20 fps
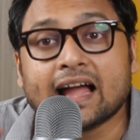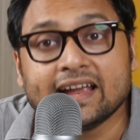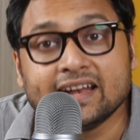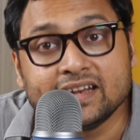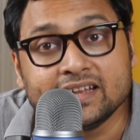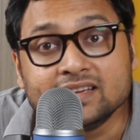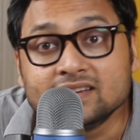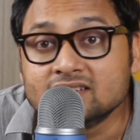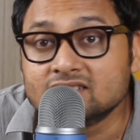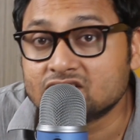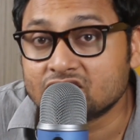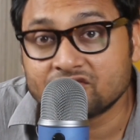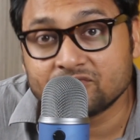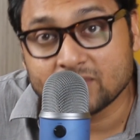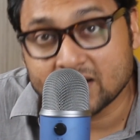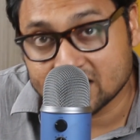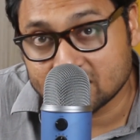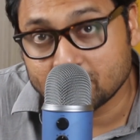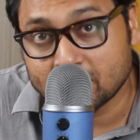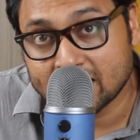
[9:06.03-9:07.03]
ideas of
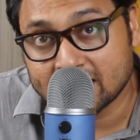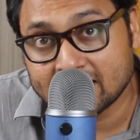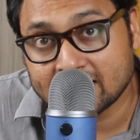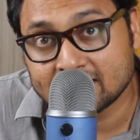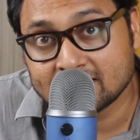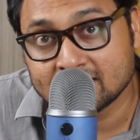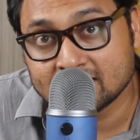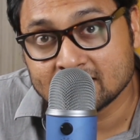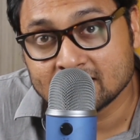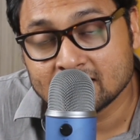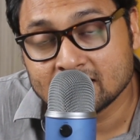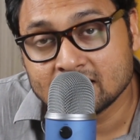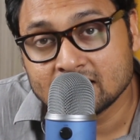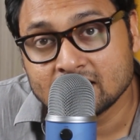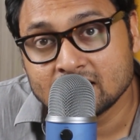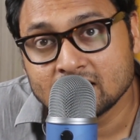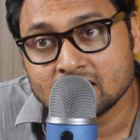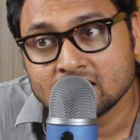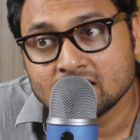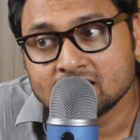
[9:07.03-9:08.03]
mathematics.
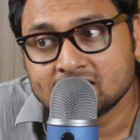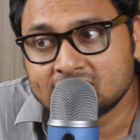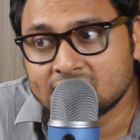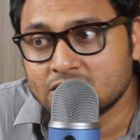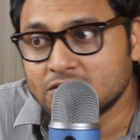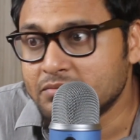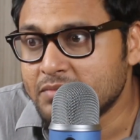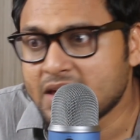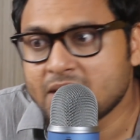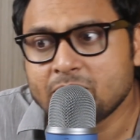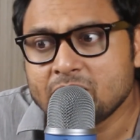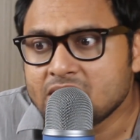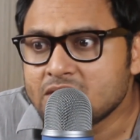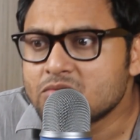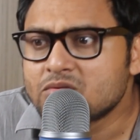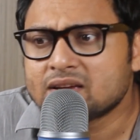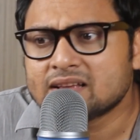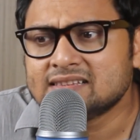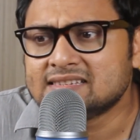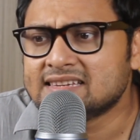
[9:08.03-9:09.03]
So maybe
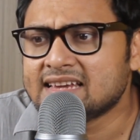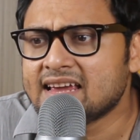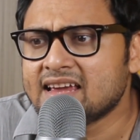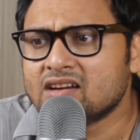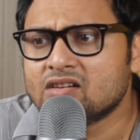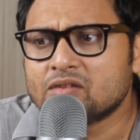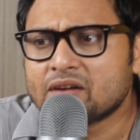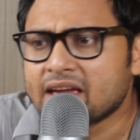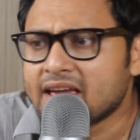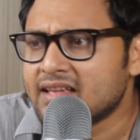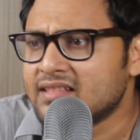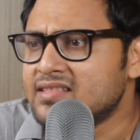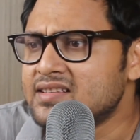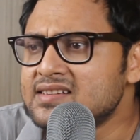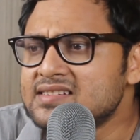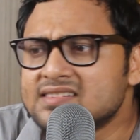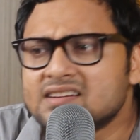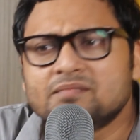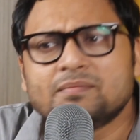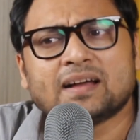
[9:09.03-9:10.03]
you can say, okay,
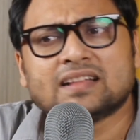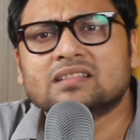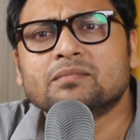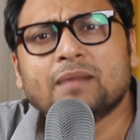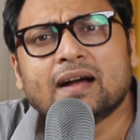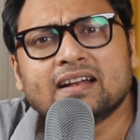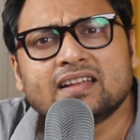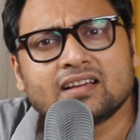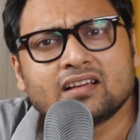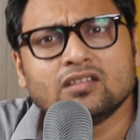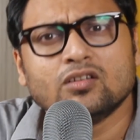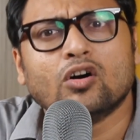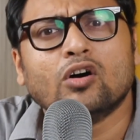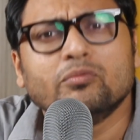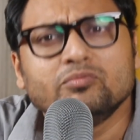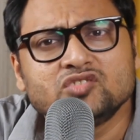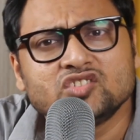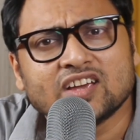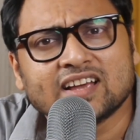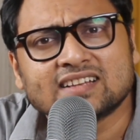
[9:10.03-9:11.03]
these are mathematical
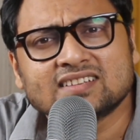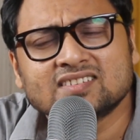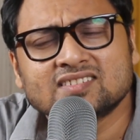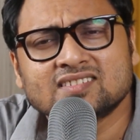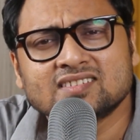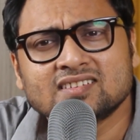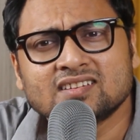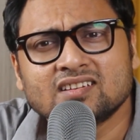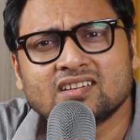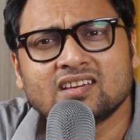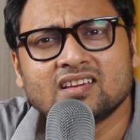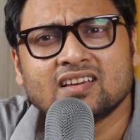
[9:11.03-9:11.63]
objects.